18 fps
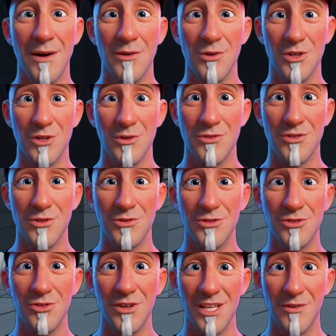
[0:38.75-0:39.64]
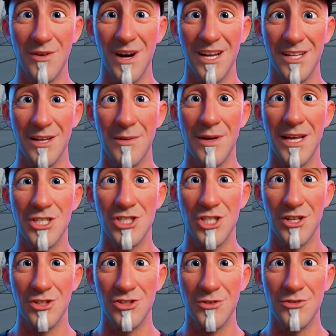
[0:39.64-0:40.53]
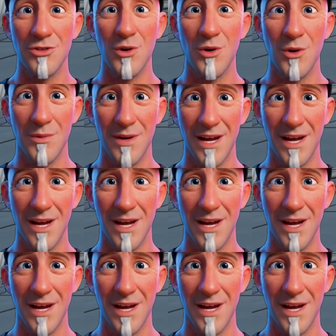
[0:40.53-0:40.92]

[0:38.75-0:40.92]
room from 3 randomly chosen floor